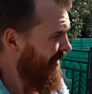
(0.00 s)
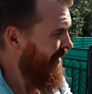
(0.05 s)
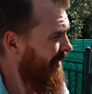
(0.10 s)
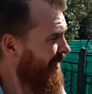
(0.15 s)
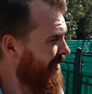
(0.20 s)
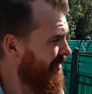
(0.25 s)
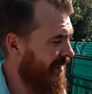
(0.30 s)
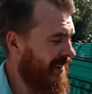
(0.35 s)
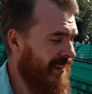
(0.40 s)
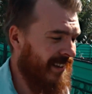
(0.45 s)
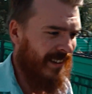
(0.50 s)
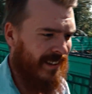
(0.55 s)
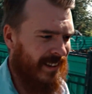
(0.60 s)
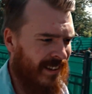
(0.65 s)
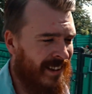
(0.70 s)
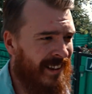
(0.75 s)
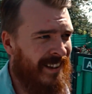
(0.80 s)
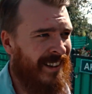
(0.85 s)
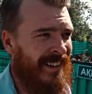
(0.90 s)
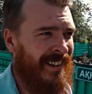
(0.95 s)
These
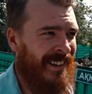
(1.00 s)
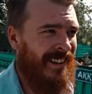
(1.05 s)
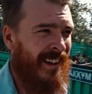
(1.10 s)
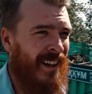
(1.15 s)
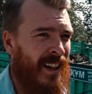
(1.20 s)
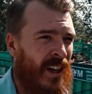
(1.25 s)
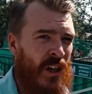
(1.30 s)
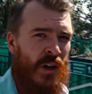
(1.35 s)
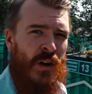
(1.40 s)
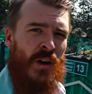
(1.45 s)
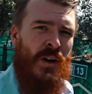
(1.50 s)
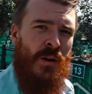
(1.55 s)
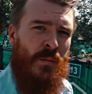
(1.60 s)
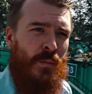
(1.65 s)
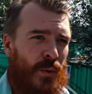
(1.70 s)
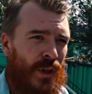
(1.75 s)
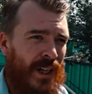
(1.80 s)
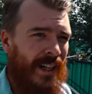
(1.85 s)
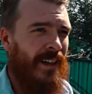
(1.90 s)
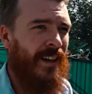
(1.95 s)
little
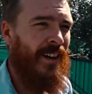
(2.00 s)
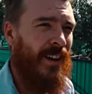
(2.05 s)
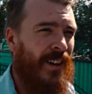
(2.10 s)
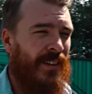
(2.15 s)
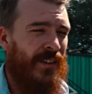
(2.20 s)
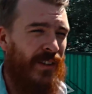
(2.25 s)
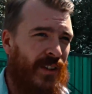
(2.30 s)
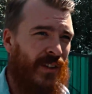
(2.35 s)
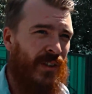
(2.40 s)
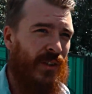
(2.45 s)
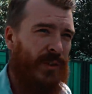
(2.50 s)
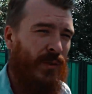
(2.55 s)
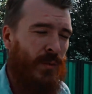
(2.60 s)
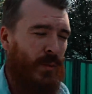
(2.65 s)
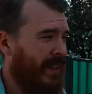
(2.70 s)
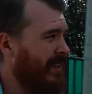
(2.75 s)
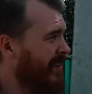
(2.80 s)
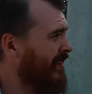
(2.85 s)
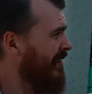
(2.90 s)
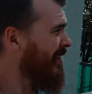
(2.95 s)
brick houses
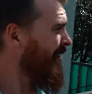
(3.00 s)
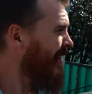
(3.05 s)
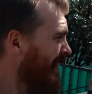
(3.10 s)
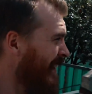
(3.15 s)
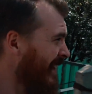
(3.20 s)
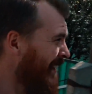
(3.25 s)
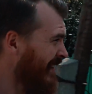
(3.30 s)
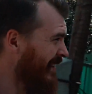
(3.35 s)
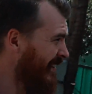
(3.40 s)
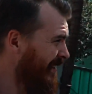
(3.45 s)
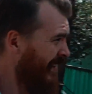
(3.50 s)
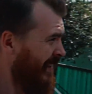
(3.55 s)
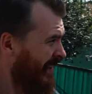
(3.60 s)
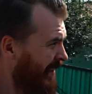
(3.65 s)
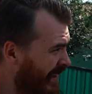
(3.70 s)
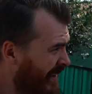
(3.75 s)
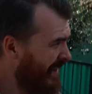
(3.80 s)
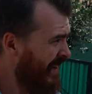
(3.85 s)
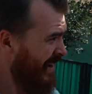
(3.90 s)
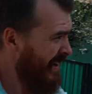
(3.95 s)
with their
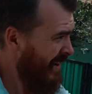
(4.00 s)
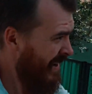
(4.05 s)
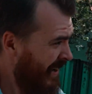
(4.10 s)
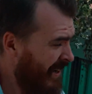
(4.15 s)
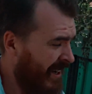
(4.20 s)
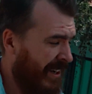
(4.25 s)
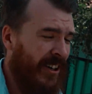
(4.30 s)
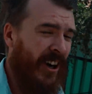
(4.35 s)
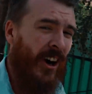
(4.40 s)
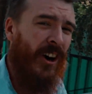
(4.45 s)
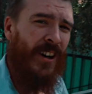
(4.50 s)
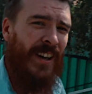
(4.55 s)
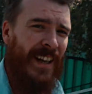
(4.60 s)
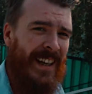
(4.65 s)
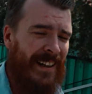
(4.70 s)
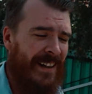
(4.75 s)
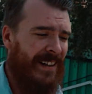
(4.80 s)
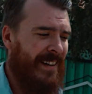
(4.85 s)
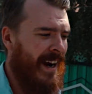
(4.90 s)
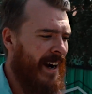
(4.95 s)

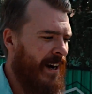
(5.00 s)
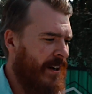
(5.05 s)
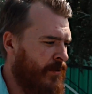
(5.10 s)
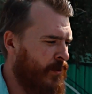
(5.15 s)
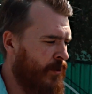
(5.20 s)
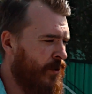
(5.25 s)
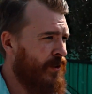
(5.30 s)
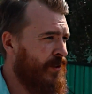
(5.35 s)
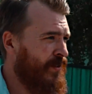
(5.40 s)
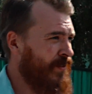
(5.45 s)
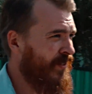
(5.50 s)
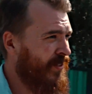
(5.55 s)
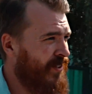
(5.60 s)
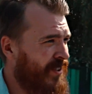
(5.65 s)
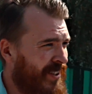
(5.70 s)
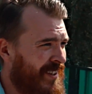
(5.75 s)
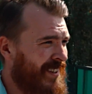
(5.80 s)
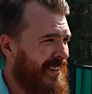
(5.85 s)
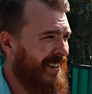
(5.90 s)
corrugated iron roofs